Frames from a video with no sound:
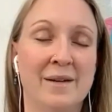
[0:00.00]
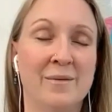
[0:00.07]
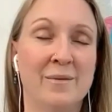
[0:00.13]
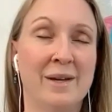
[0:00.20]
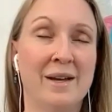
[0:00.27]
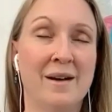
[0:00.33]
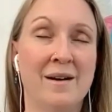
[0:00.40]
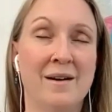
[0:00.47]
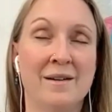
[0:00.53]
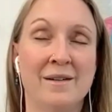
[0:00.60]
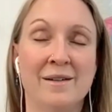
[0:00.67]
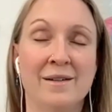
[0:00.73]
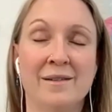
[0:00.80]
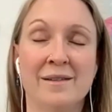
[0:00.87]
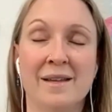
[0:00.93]
And we
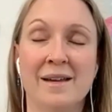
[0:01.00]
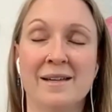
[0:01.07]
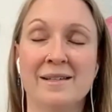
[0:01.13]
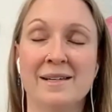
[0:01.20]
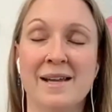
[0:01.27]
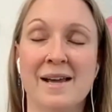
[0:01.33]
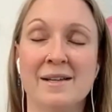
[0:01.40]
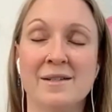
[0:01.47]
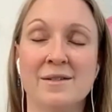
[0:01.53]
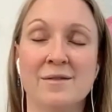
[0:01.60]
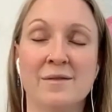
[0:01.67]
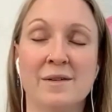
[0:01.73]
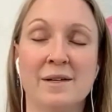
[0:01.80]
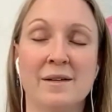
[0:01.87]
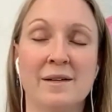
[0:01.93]
honor that
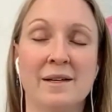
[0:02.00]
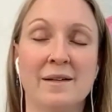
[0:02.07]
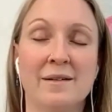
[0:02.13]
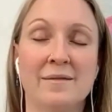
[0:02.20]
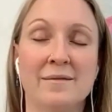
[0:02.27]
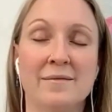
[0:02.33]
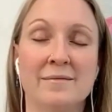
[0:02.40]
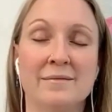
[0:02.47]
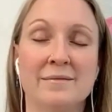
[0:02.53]
next feeling.